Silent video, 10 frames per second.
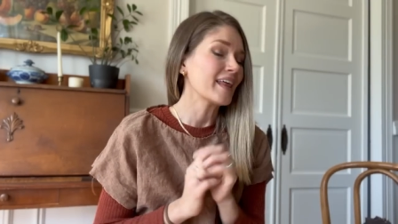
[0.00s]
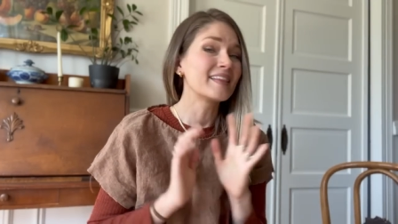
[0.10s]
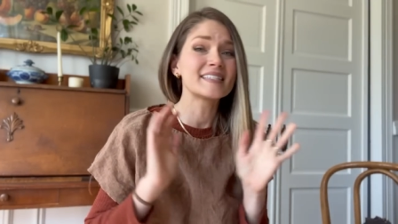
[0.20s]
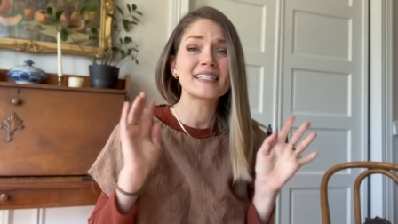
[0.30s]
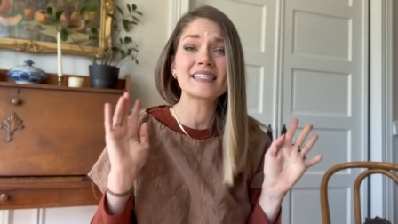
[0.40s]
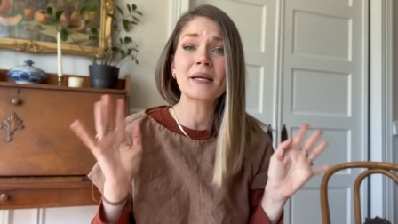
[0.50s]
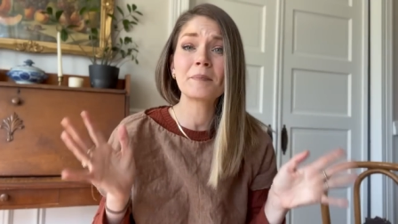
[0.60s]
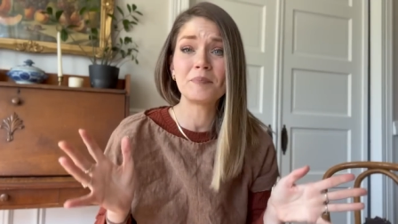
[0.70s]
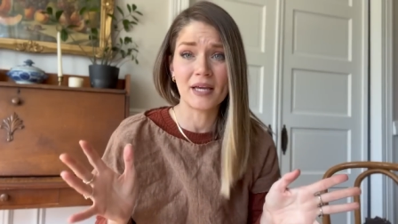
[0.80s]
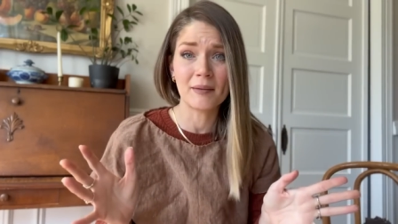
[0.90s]
This is
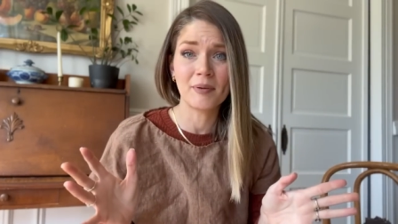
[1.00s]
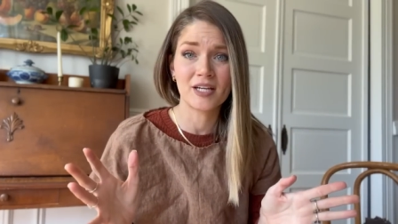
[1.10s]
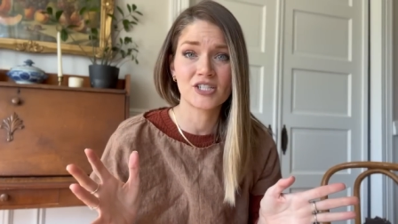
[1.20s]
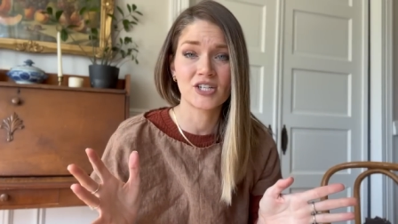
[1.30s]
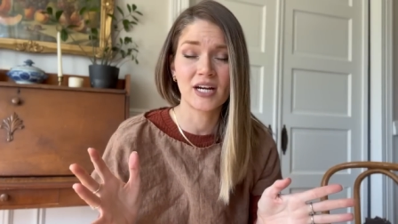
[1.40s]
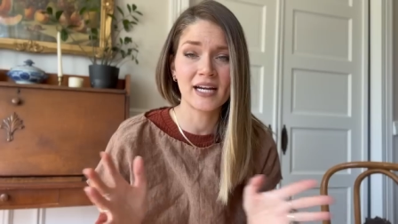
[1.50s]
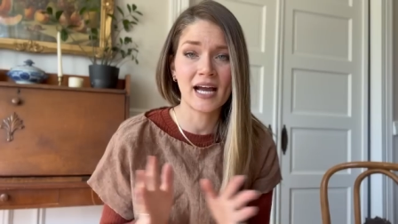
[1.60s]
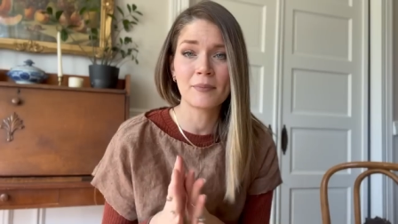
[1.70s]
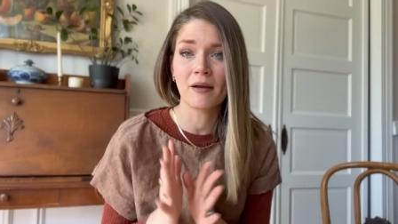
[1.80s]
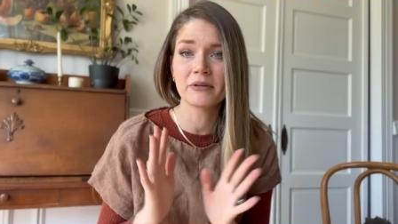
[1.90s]
like big picture, and
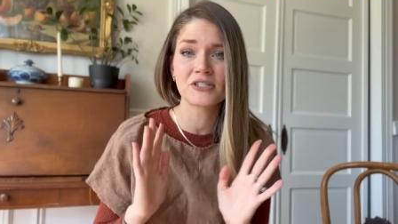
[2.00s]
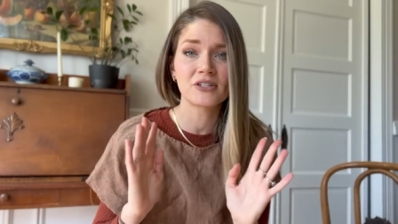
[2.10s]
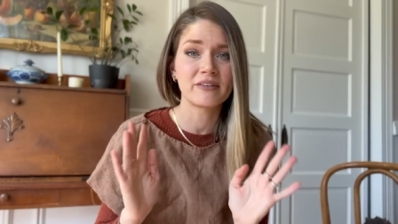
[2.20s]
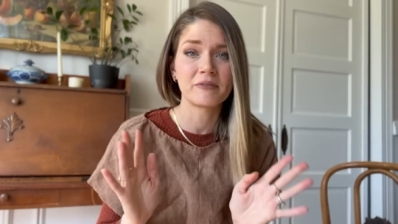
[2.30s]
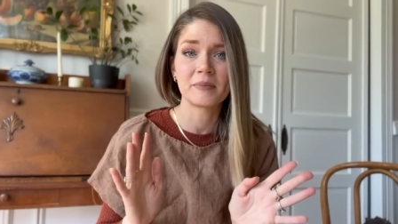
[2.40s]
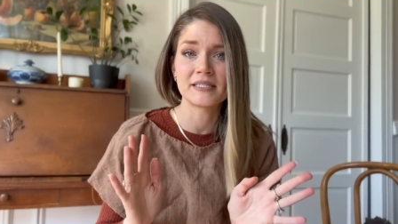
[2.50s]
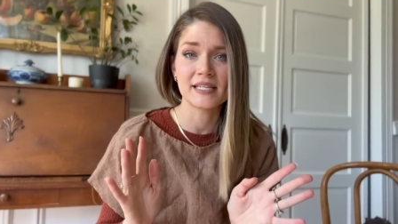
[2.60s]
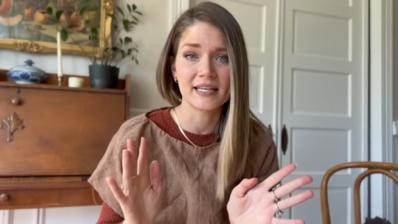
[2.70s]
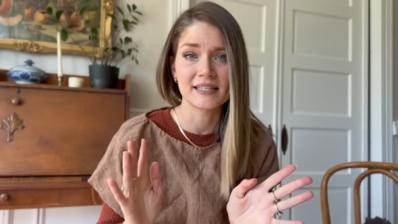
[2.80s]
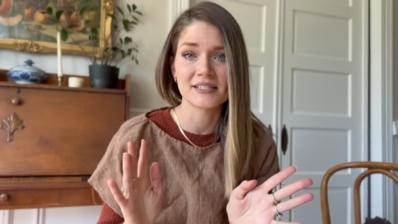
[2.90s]
I probably shouldn't even be
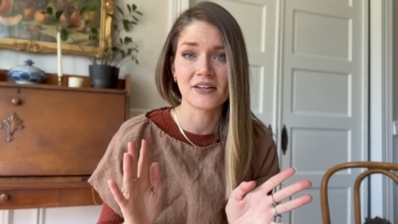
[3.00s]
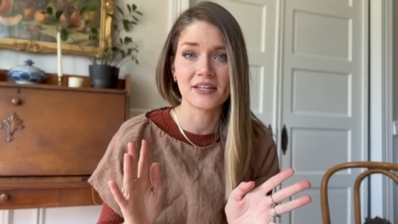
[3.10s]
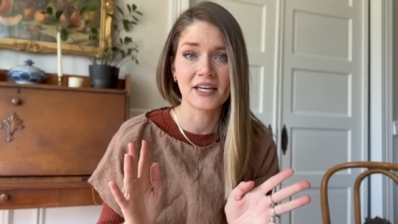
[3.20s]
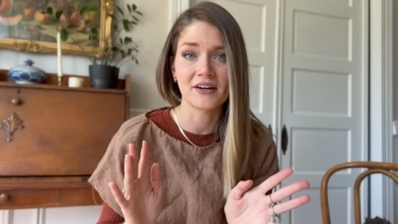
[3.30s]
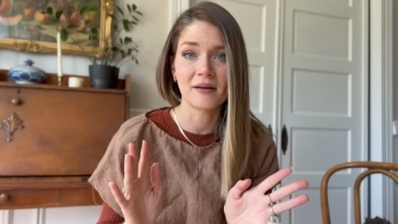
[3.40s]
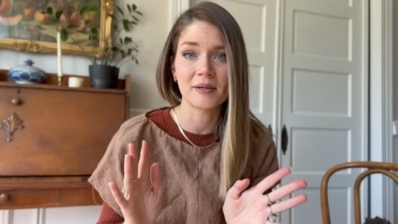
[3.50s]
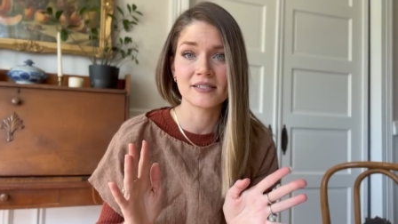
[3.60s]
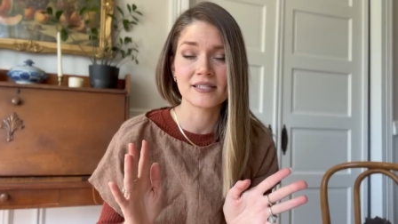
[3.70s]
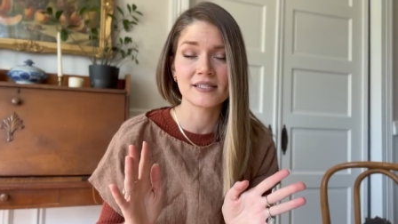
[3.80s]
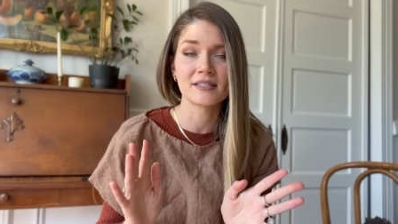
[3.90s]
saying this on the internet because
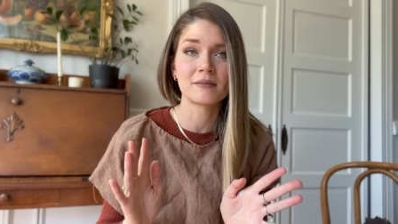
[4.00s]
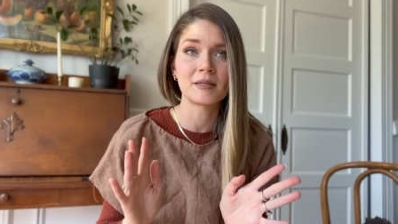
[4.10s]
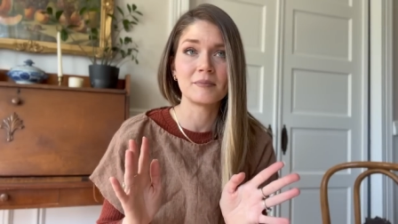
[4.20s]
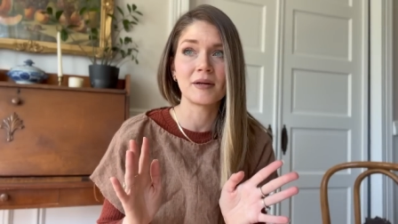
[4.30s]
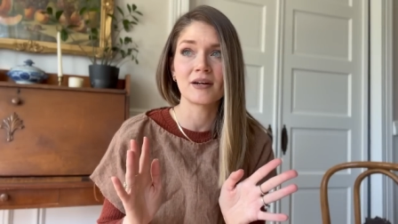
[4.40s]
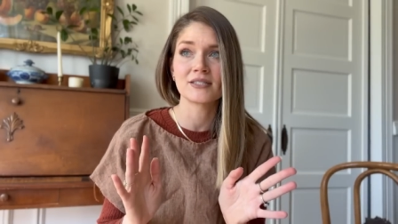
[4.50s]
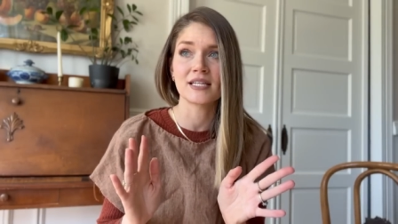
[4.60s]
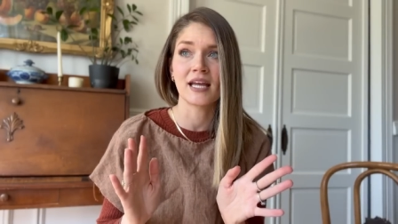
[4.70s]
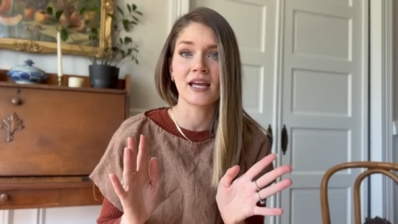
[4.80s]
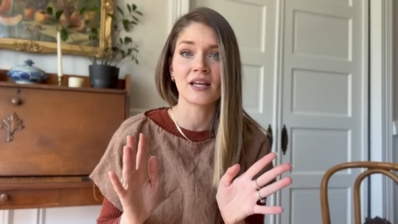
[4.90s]
it's a little bit
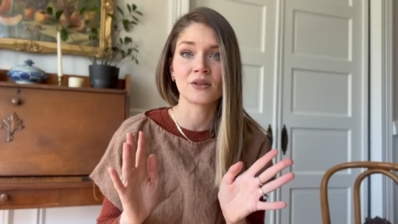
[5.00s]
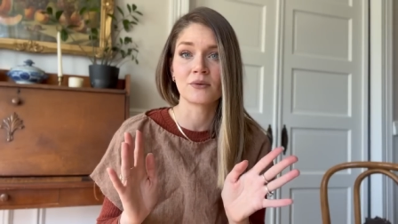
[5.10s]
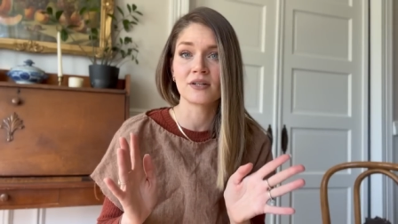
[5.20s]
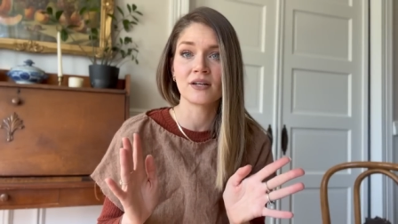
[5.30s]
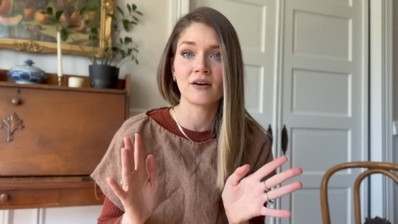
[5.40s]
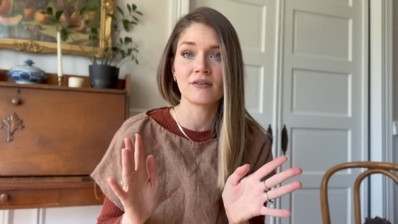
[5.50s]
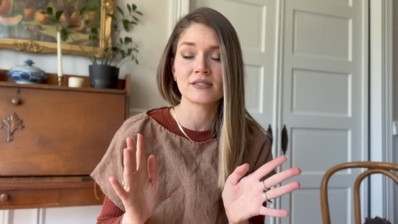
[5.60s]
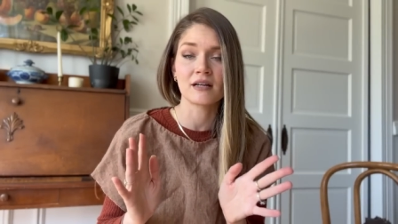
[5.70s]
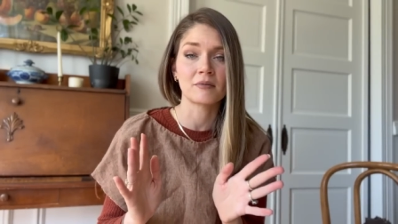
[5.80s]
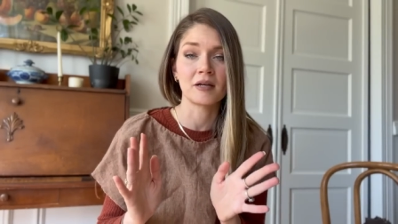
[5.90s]
embarrassing, and Lord knows
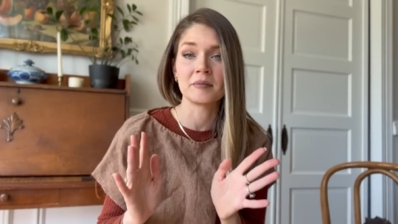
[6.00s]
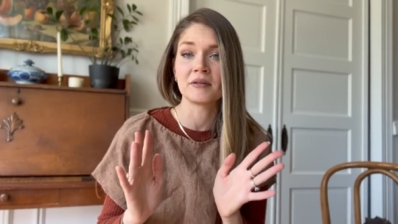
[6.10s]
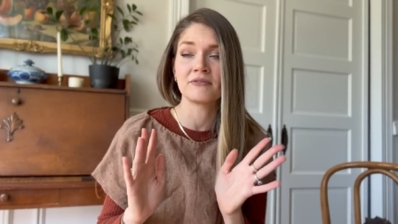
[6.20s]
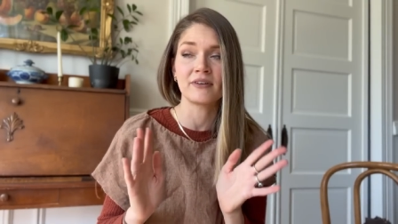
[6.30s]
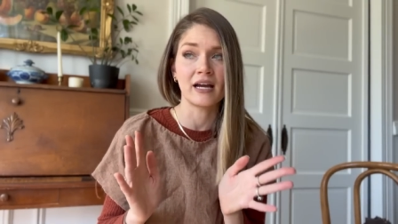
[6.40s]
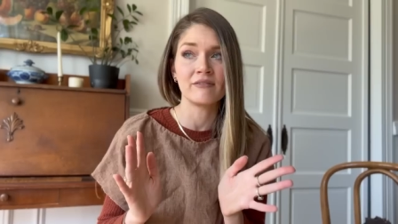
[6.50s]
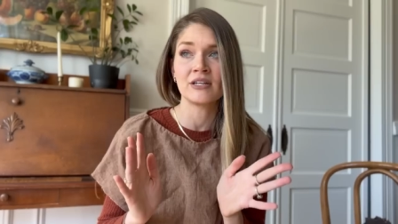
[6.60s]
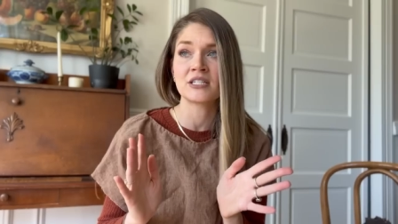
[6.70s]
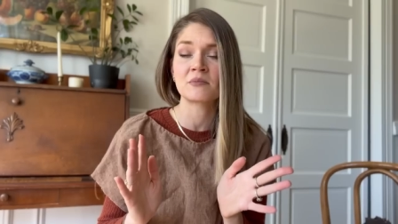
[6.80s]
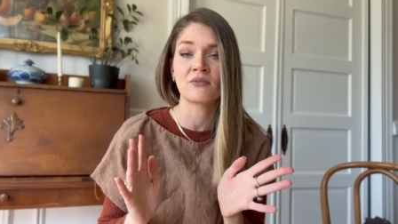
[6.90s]
it'll probably be five
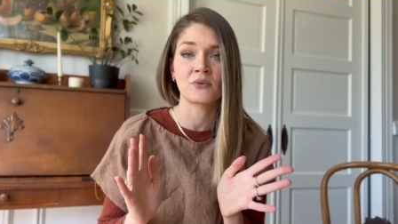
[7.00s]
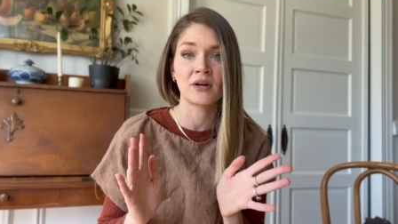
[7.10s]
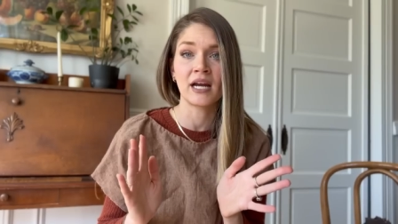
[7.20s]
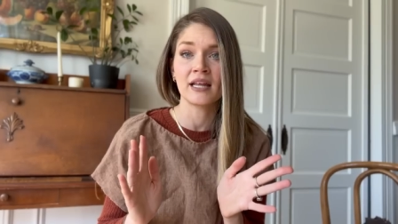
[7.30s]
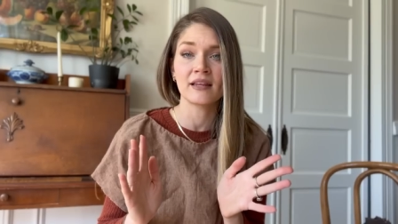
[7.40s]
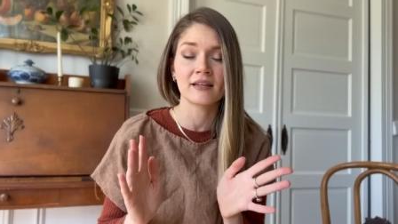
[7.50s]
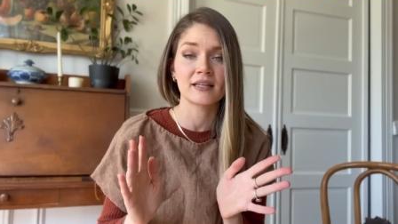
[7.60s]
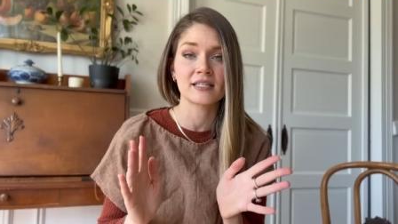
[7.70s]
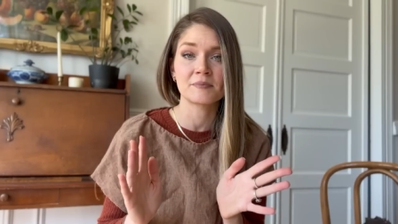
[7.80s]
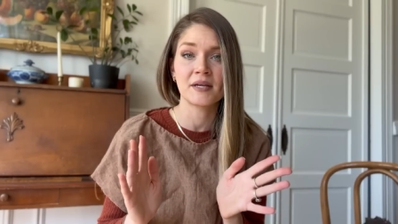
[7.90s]
years before anything
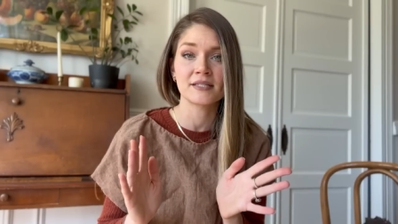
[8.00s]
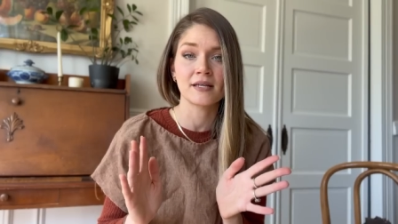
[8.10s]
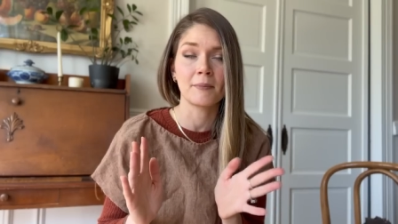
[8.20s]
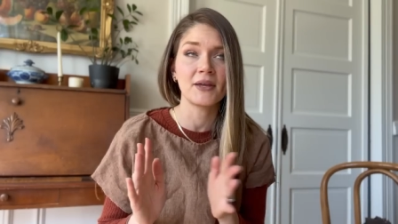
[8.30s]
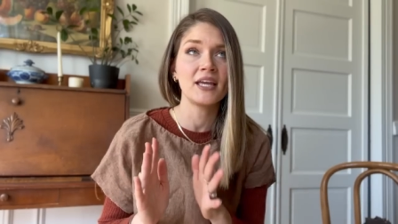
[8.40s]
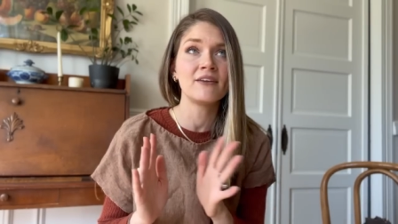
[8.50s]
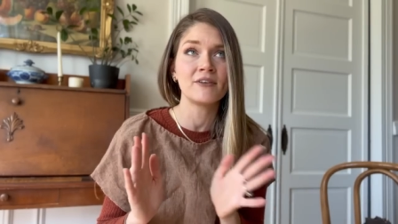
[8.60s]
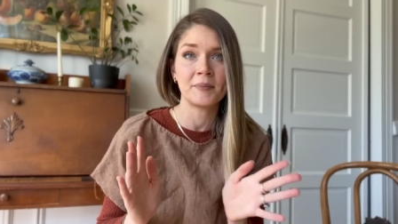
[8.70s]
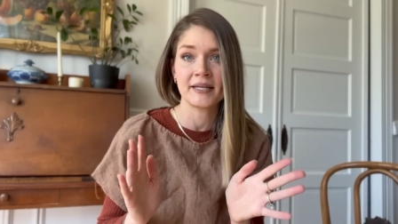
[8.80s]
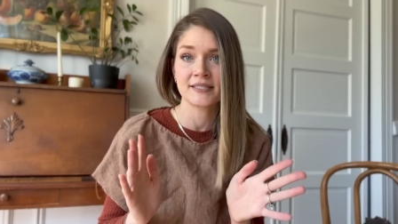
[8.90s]
like this picks up, if
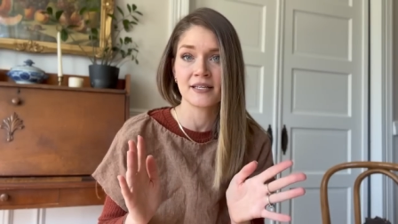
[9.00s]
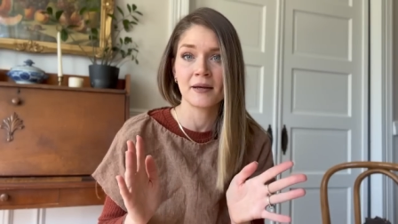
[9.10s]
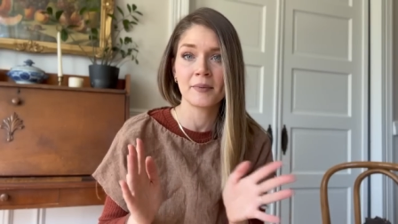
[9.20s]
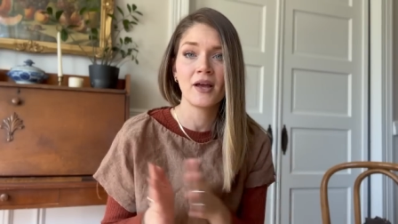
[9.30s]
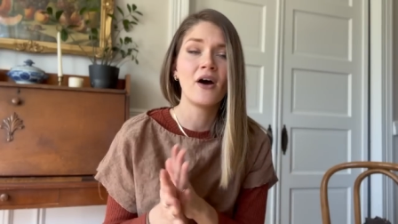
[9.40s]
it picks up,